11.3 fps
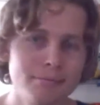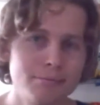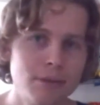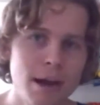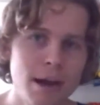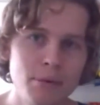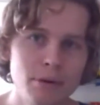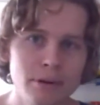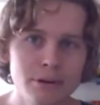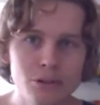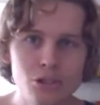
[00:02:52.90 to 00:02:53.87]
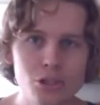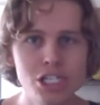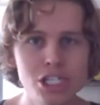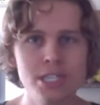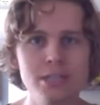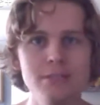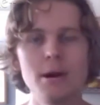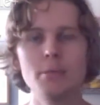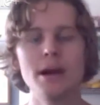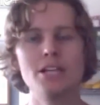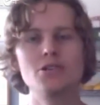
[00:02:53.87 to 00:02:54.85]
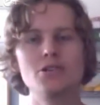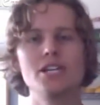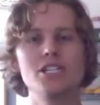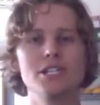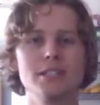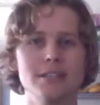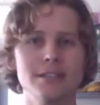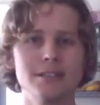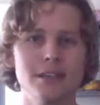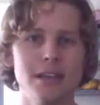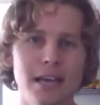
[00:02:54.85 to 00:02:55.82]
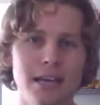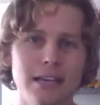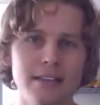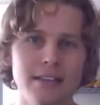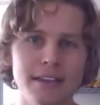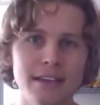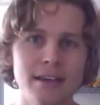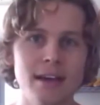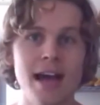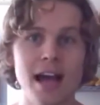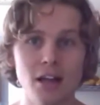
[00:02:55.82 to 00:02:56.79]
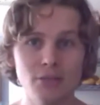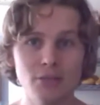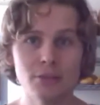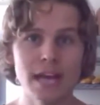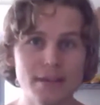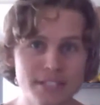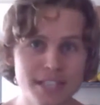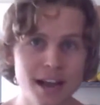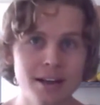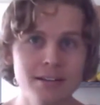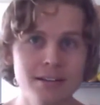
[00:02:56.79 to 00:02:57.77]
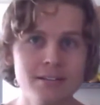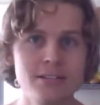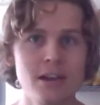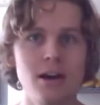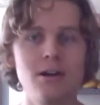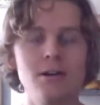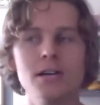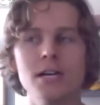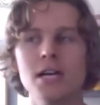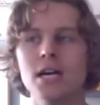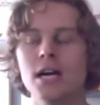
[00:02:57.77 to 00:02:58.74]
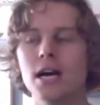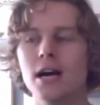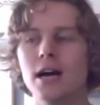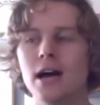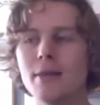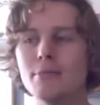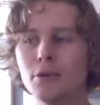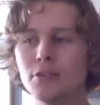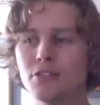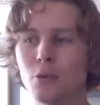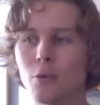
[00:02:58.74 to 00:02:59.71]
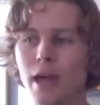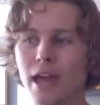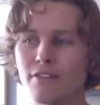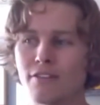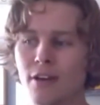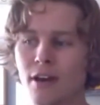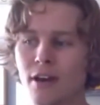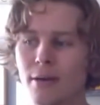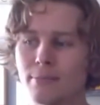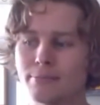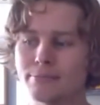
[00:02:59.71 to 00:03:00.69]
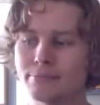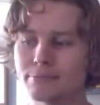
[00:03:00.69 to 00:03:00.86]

proper nutrition, proper hydration, and living a healthful lifestyle. So I moved away from